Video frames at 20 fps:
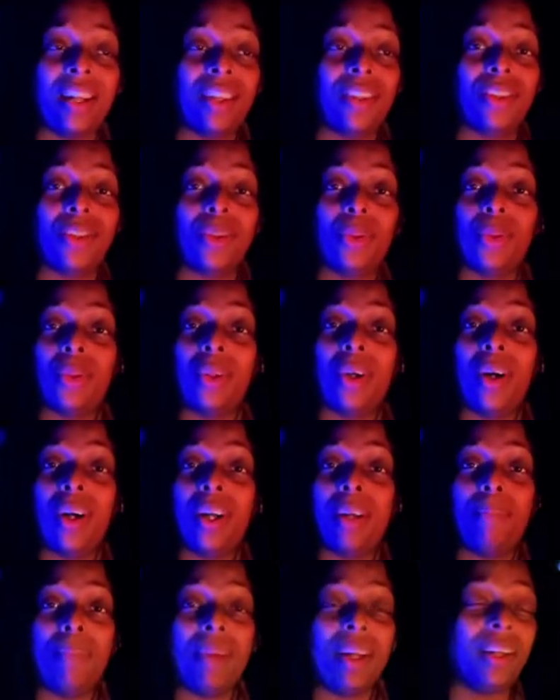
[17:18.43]
It's so
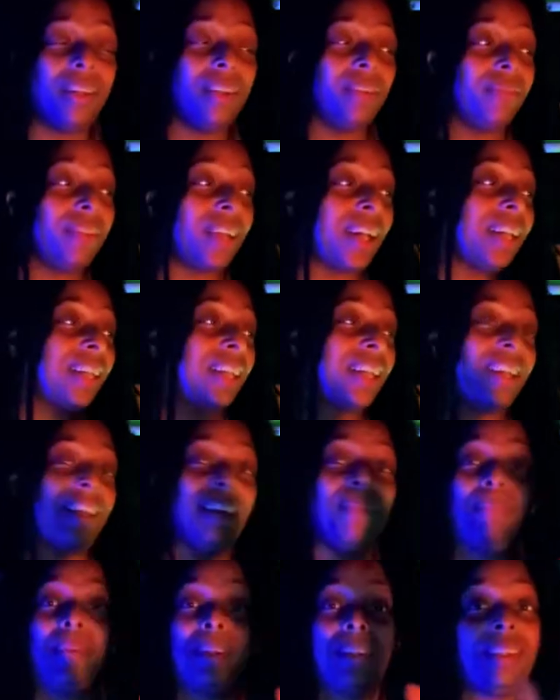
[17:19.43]
long and meditative, like,
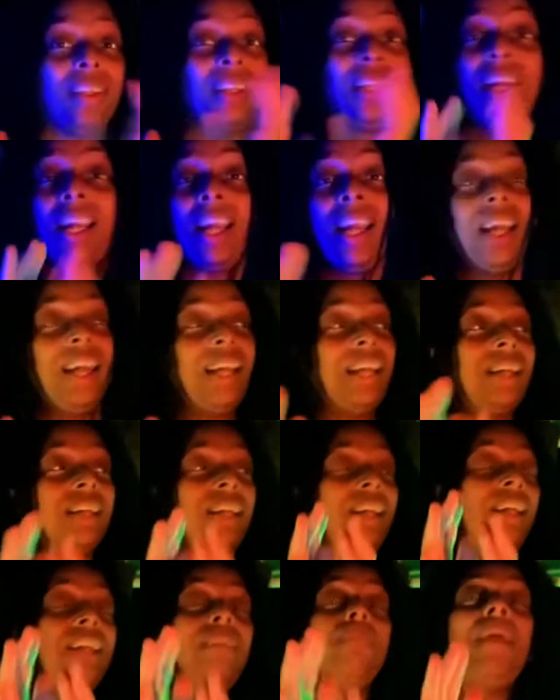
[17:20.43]

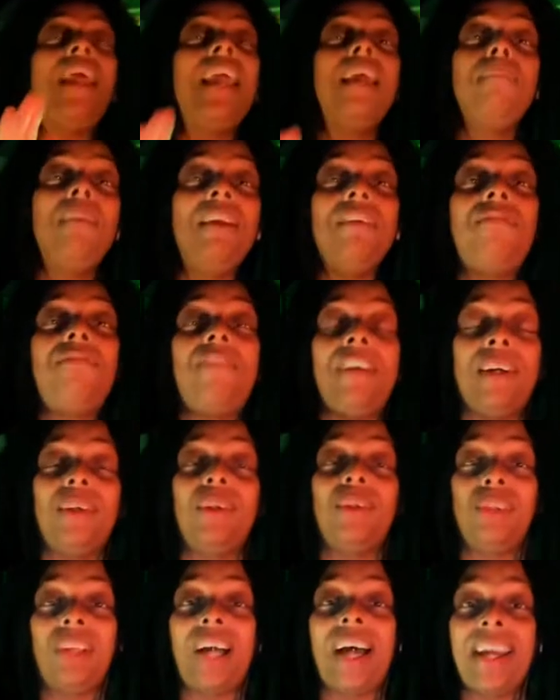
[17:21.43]
he made me
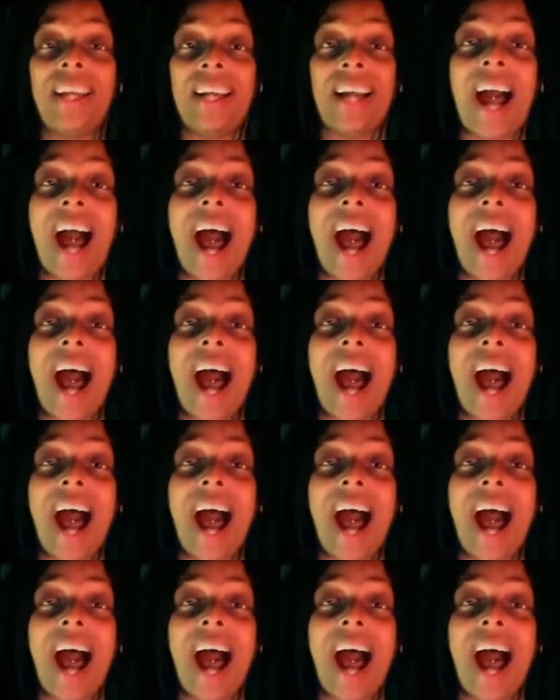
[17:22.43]
feel like